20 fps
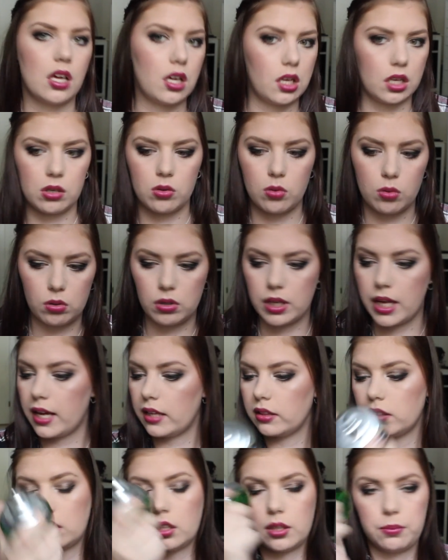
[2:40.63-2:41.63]
at all.
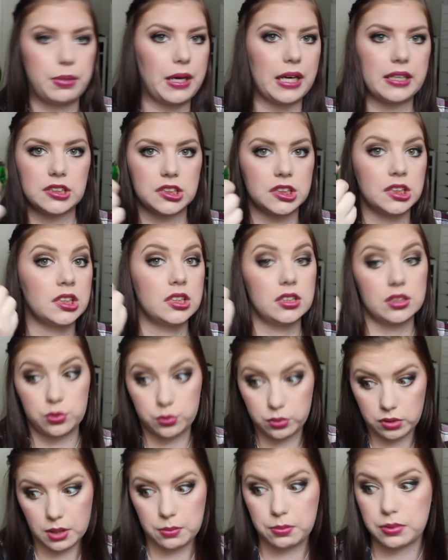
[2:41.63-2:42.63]
And the packaging is
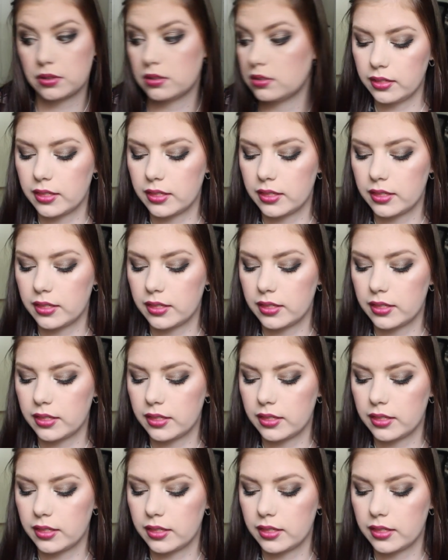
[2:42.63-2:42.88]
crap.